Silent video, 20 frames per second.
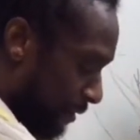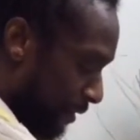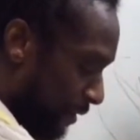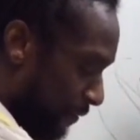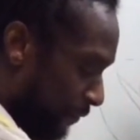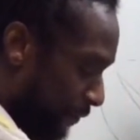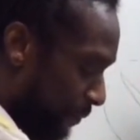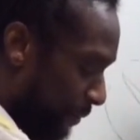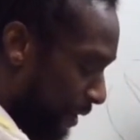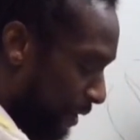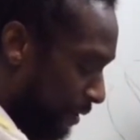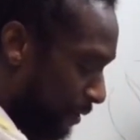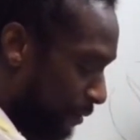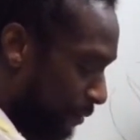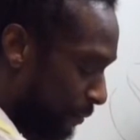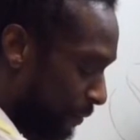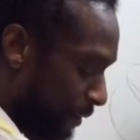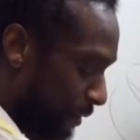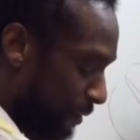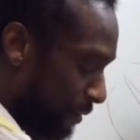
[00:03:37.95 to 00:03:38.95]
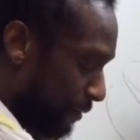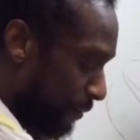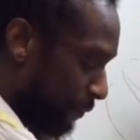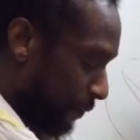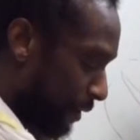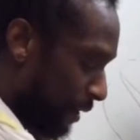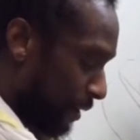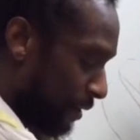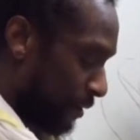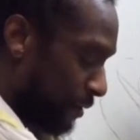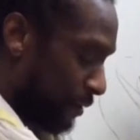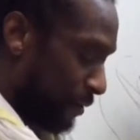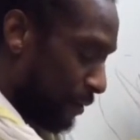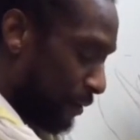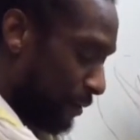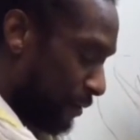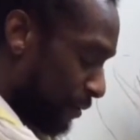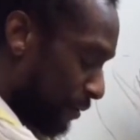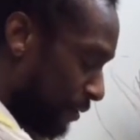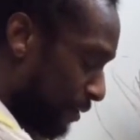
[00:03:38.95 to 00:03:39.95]
and for my clothing when I
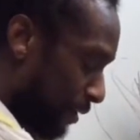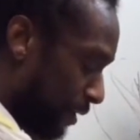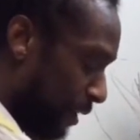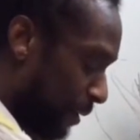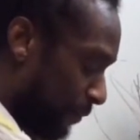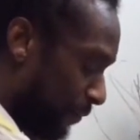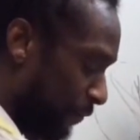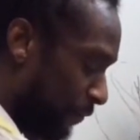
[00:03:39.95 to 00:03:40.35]
come